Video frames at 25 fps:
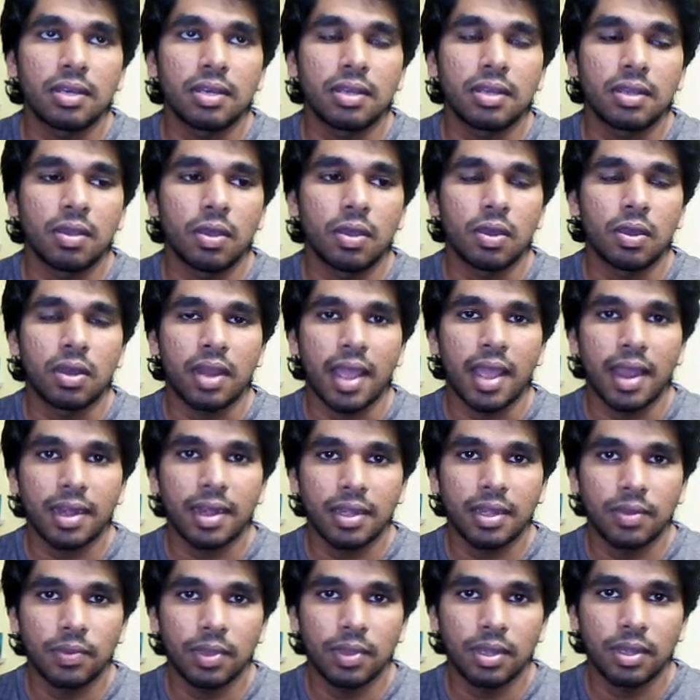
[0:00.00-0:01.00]
or
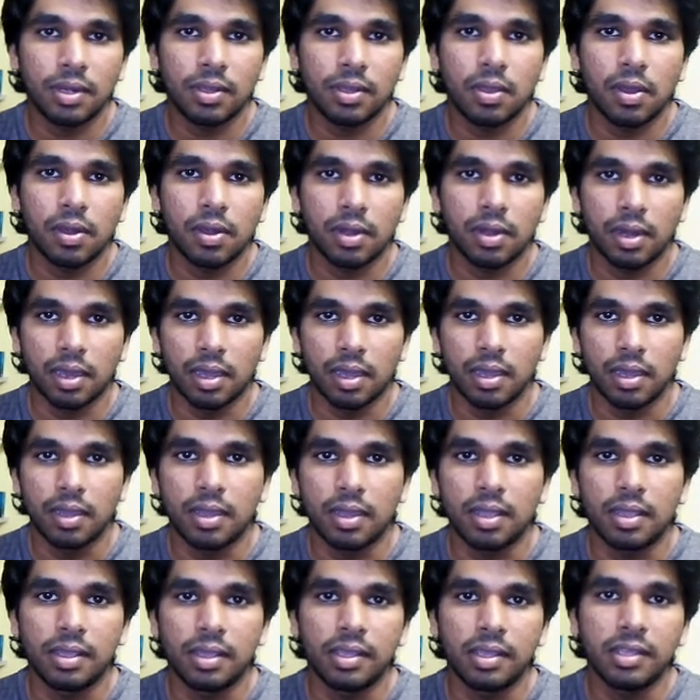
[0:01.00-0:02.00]
activate conda
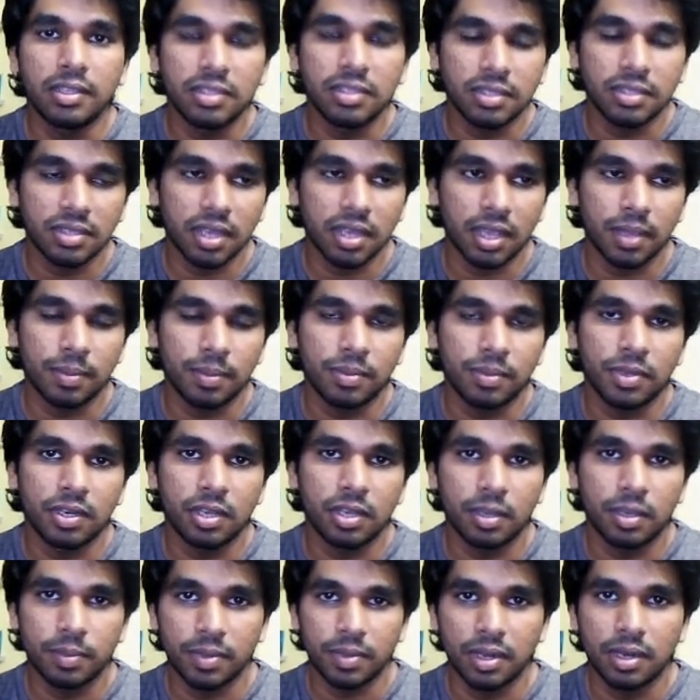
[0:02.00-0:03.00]
each time the
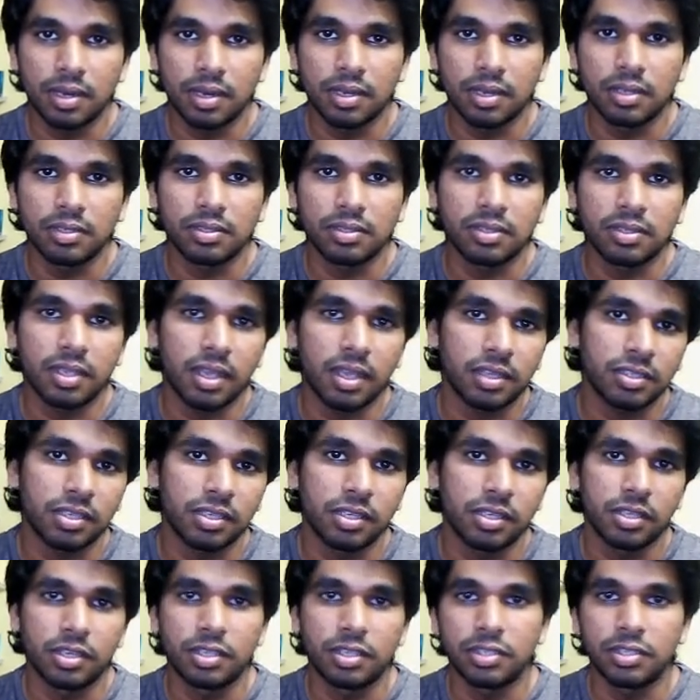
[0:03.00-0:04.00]
terminal is actually
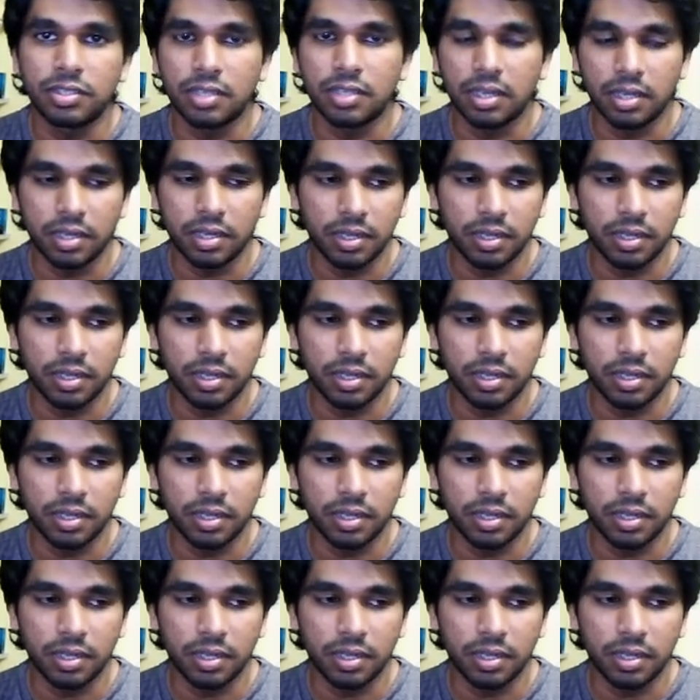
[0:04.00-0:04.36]
restarted.